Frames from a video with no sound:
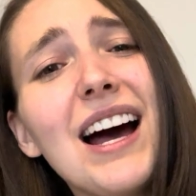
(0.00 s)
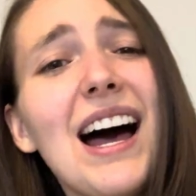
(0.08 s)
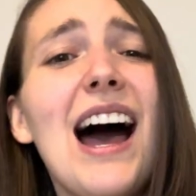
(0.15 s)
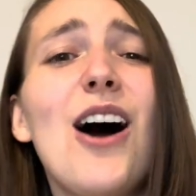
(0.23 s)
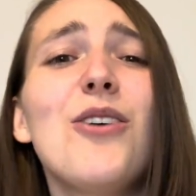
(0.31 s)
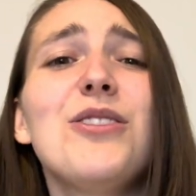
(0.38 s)

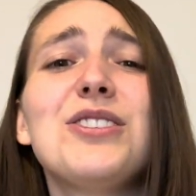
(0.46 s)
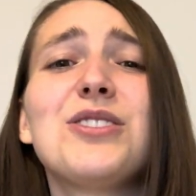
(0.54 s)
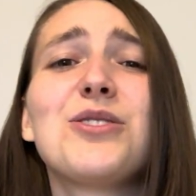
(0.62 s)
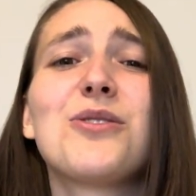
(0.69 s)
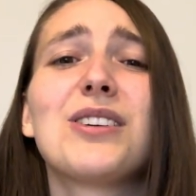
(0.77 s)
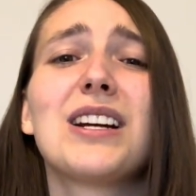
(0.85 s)
how the
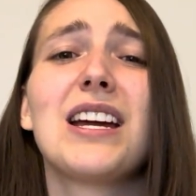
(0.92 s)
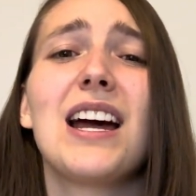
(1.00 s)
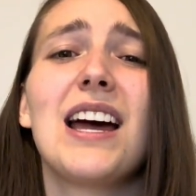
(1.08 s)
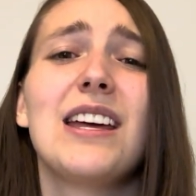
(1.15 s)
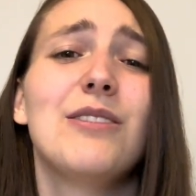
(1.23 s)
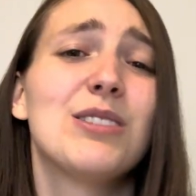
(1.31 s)

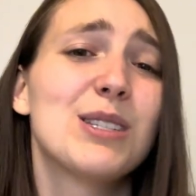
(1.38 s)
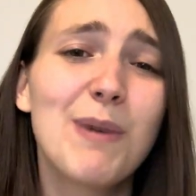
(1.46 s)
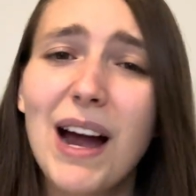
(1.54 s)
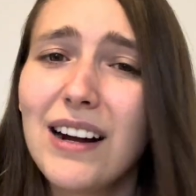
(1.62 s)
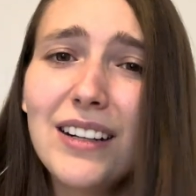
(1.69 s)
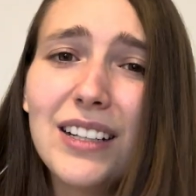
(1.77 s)
story
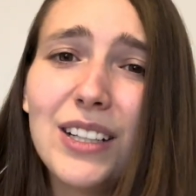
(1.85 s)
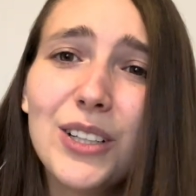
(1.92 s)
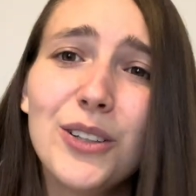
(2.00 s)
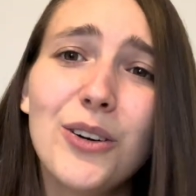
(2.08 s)
inspired you